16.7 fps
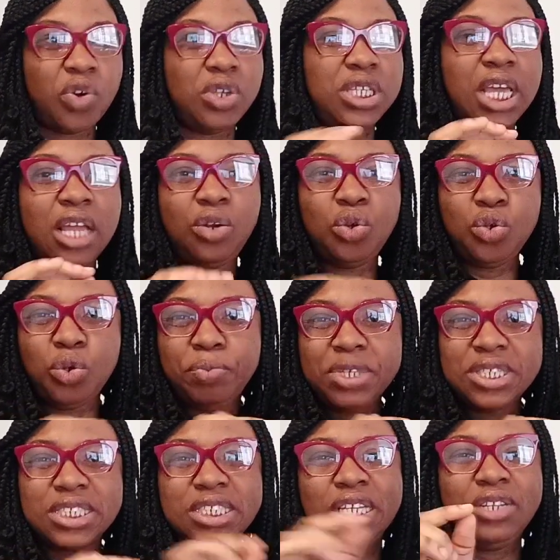For yellow,
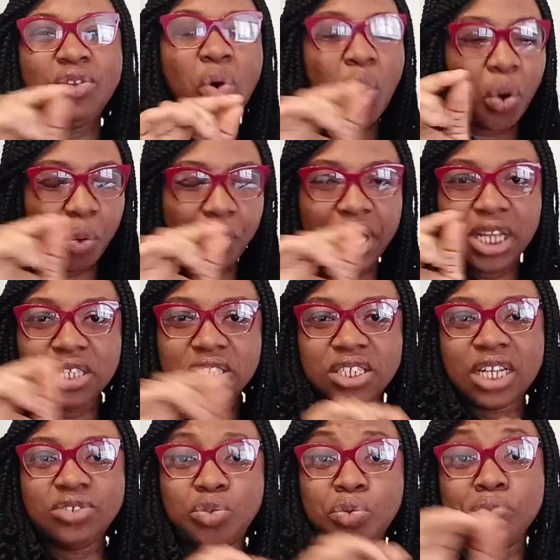you'll be seeing
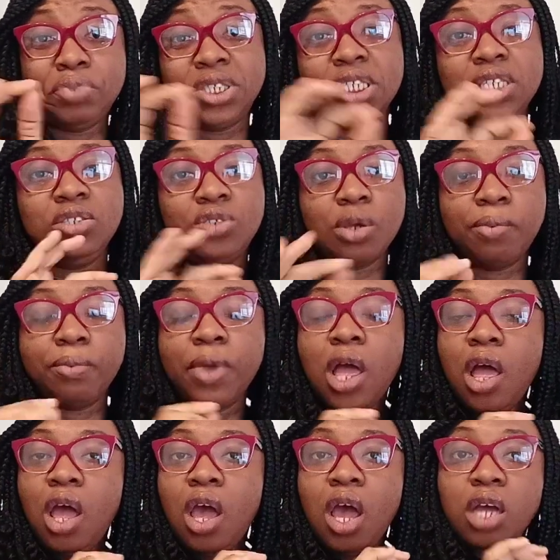orange and you'll be seeing
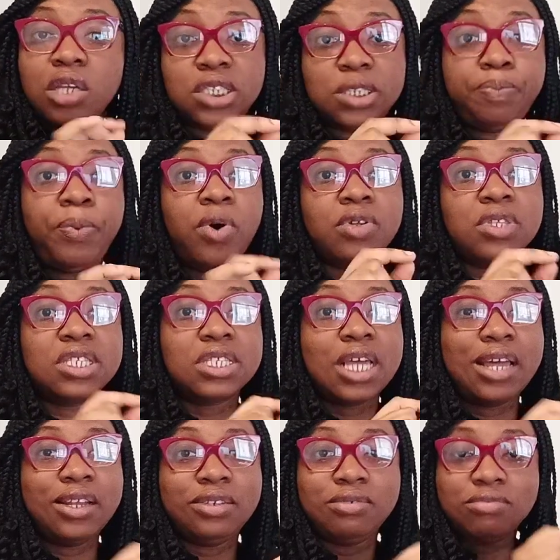some
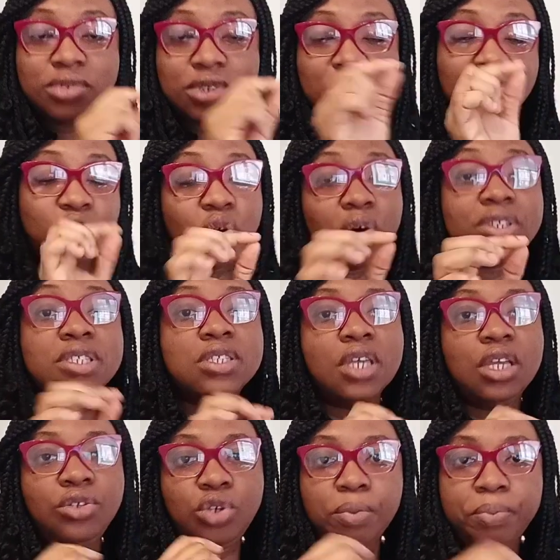spots and
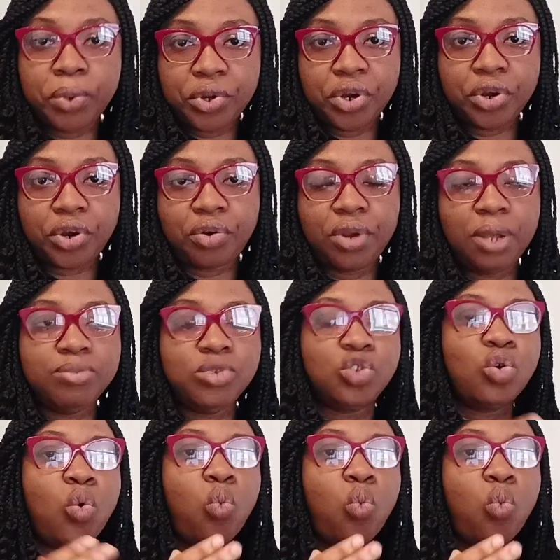dots in your buttercream.